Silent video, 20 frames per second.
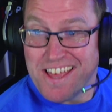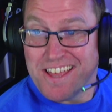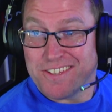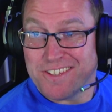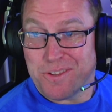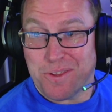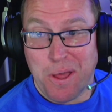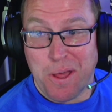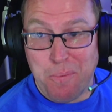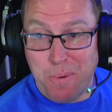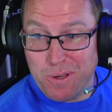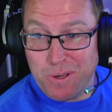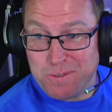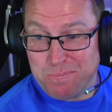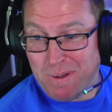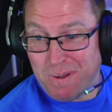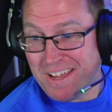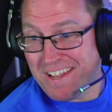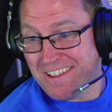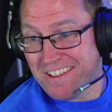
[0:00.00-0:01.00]
So that was
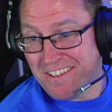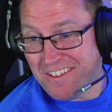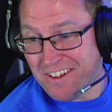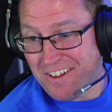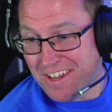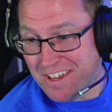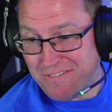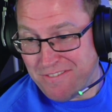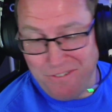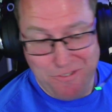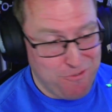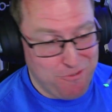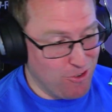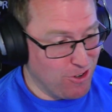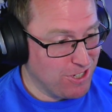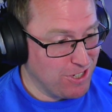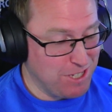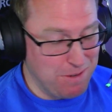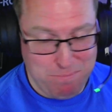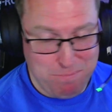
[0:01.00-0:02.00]
my live
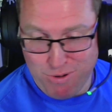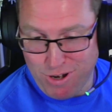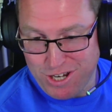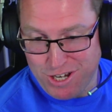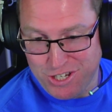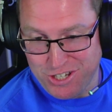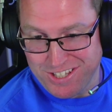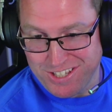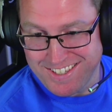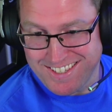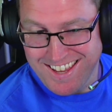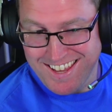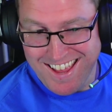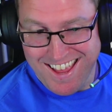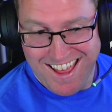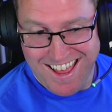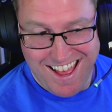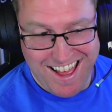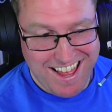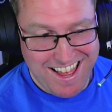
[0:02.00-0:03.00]
first impressions.
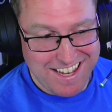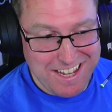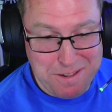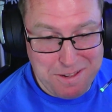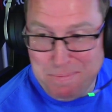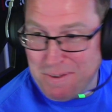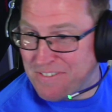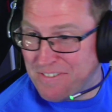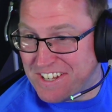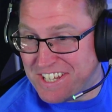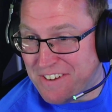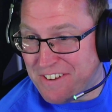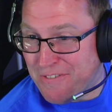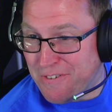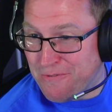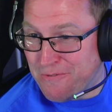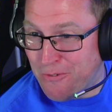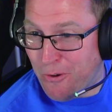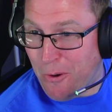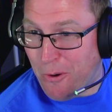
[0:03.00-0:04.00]
A little bit of a
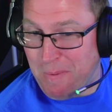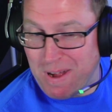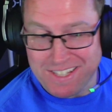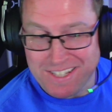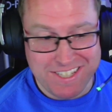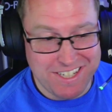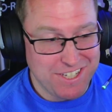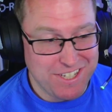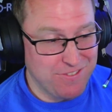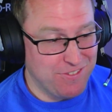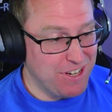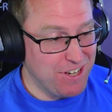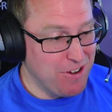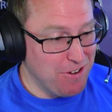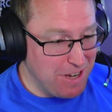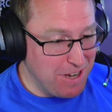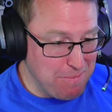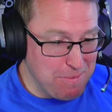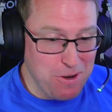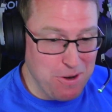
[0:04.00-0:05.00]
different format to this video.
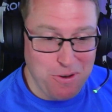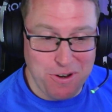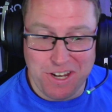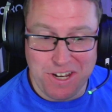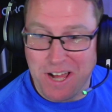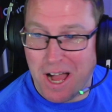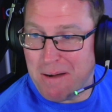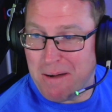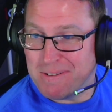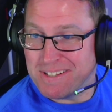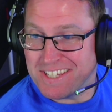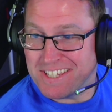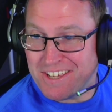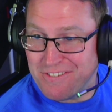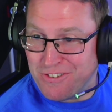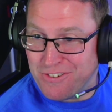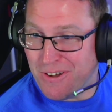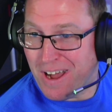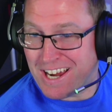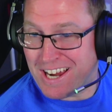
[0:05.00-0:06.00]
Let me know in the comments
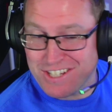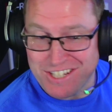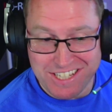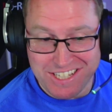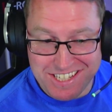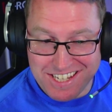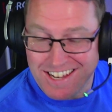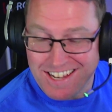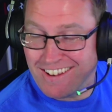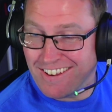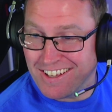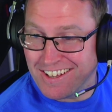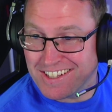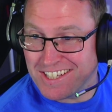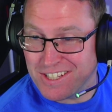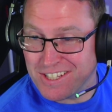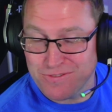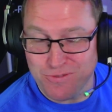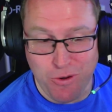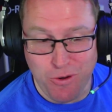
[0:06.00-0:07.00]
if you actually did like
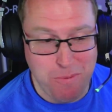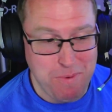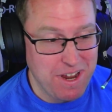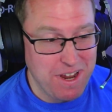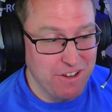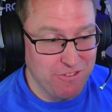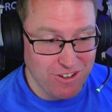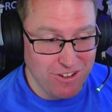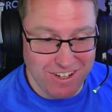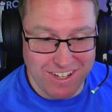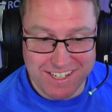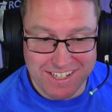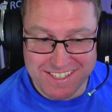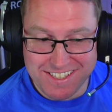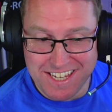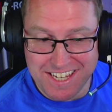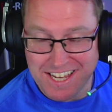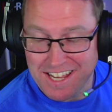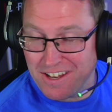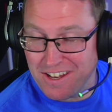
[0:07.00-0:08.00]
this format, if you liked
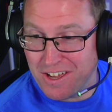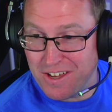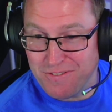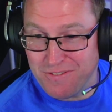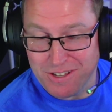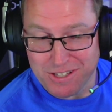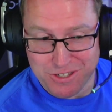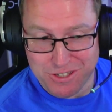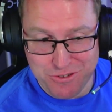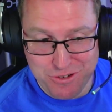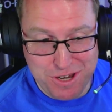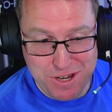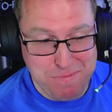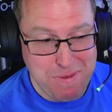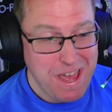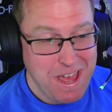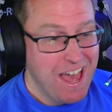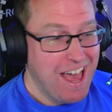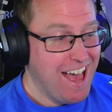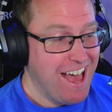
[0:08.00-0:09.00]
seeing it live on stream.
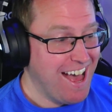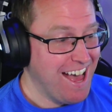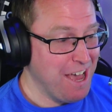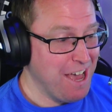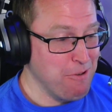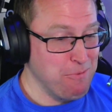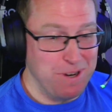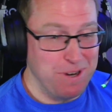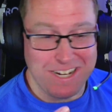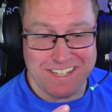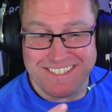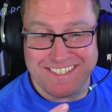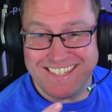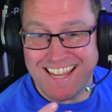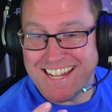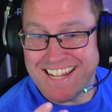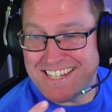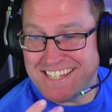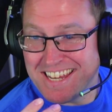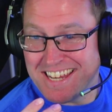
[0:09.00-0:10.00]
When I
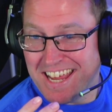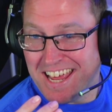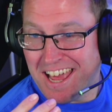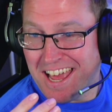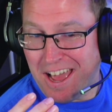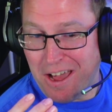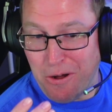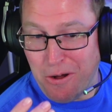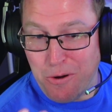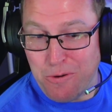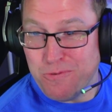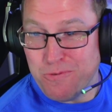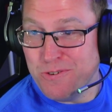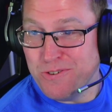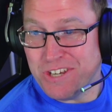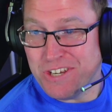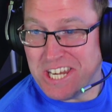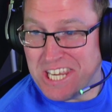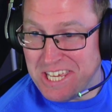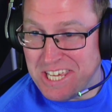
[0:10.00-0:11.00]
sent
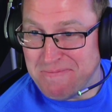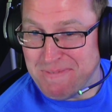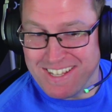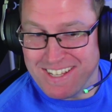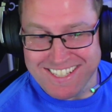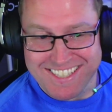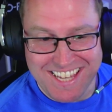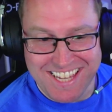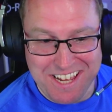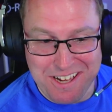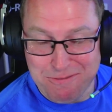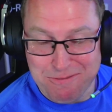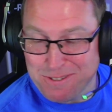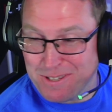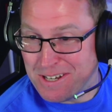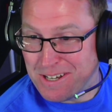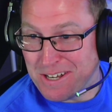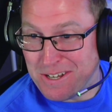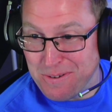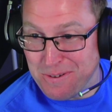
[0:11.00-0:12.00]
O-Rouge an email saying I was
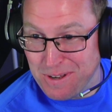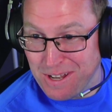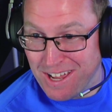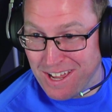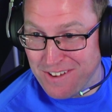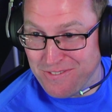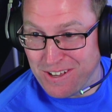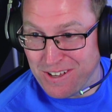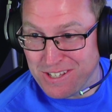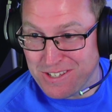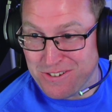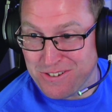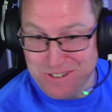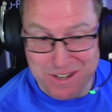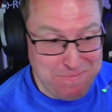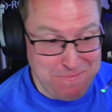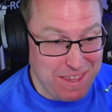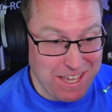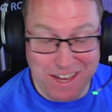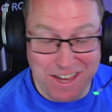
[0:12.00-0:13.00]
going to do it live on
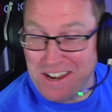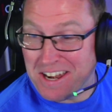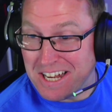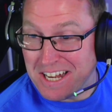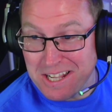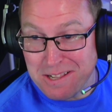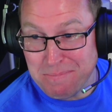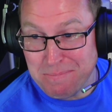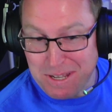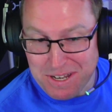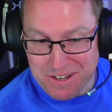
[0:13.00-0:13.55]
stream, they got a little bit